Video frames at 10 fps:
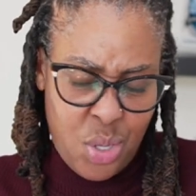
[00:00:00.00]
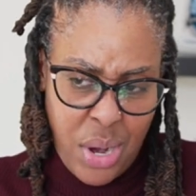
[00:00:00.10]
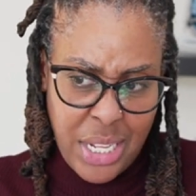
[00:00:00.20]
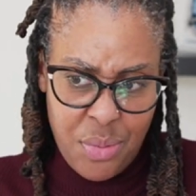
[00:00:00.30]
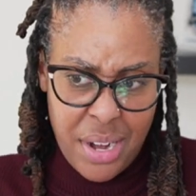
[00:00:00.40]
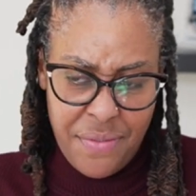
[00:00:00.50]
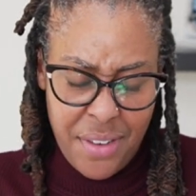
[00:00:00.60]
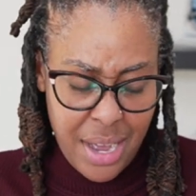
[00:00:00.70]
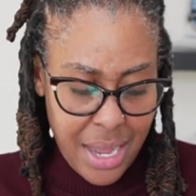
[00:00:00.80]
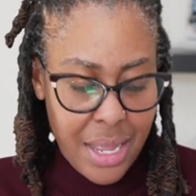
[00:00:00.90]

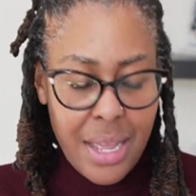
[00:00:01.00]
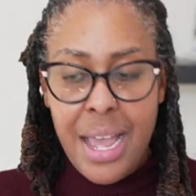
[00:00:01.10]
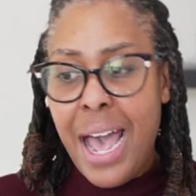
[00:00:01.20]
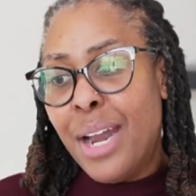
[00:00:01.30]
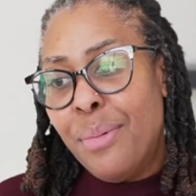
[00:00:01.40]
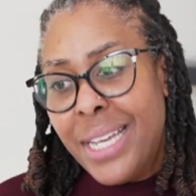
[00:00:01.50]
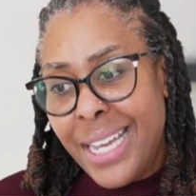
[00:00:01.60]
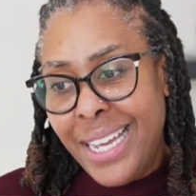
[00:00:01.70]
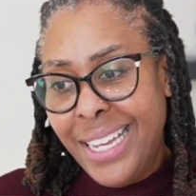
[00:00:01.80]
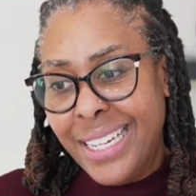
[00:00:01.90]
2024? How did we
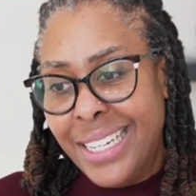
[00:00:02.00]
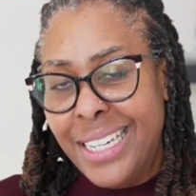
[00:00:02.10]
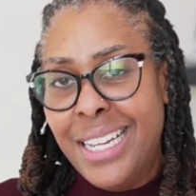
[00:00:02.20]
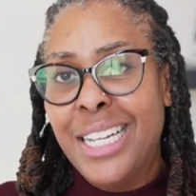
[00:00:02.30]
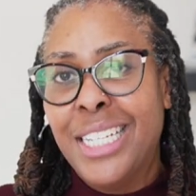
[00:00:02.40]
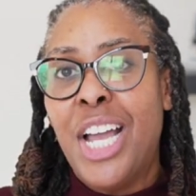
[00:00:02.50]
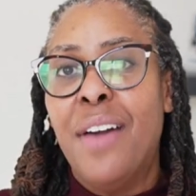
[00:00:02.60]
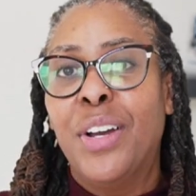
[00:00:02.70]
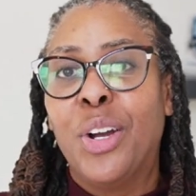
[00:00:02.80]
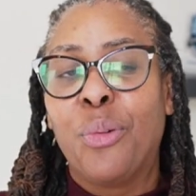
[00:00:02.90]
get here? Y'all
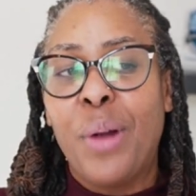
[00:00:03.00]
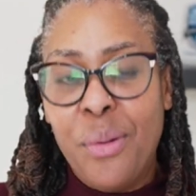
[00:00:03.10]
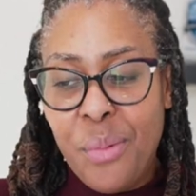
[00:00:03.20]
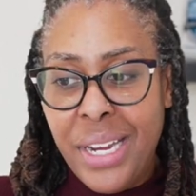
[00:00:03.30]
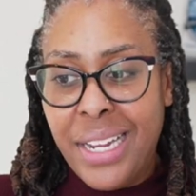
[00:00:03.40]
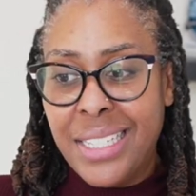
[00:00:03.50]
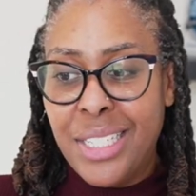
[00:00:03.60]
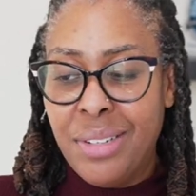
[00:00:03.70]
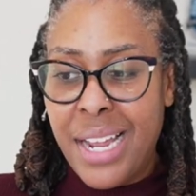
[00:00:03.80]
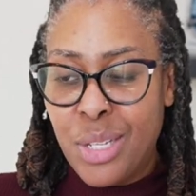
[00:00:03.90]
have a great week.
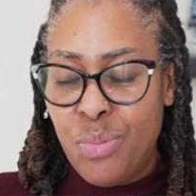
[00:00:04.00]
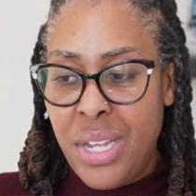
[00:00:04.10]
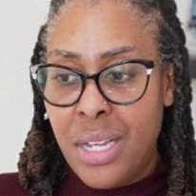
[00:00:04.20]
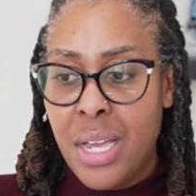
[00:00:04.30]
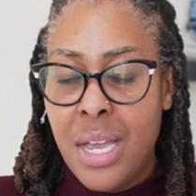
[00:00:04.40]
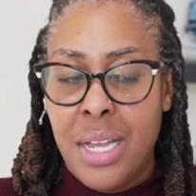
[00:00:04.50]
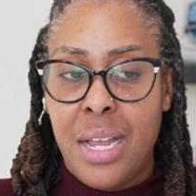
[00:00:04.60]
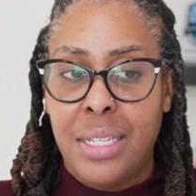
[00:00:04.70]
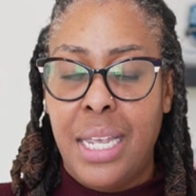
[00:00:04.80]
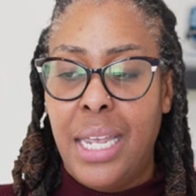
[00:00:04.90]
Until next week,
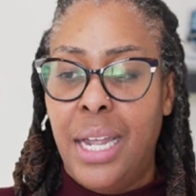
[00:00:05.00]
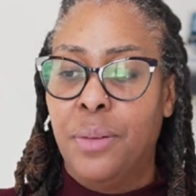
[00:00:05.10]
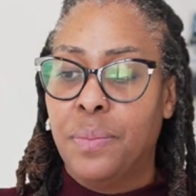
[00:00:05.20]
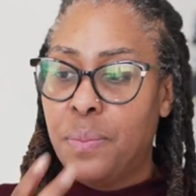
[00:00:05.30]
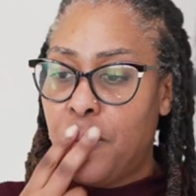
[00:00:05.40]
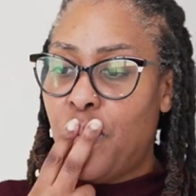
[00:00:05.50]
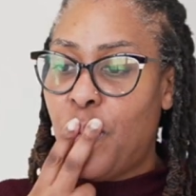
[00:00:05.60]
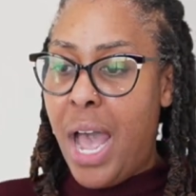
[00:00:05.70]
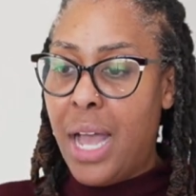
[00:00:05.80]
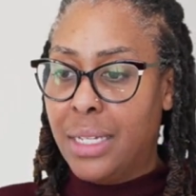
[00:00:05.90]
y'all take care.
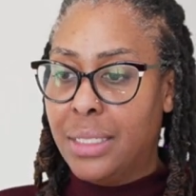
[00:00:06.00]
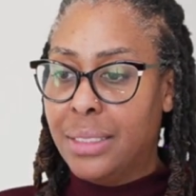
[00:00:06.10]
Mwah.